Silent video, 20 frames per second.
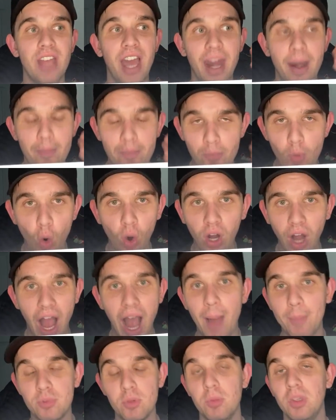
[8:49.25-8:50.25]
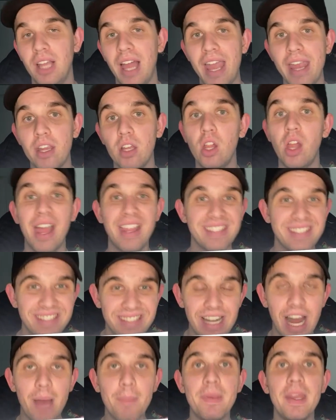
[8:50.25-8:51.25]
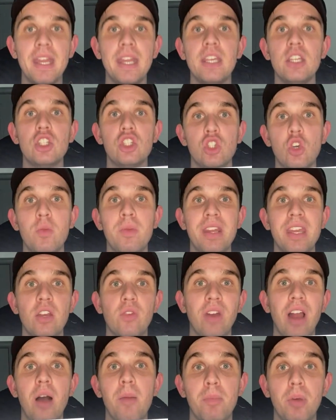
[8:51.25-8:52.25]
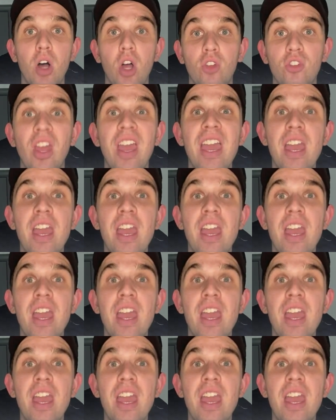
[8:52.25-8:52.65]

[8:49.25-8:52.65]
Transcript: on a more optimal angle and stop hitting so many ground balls.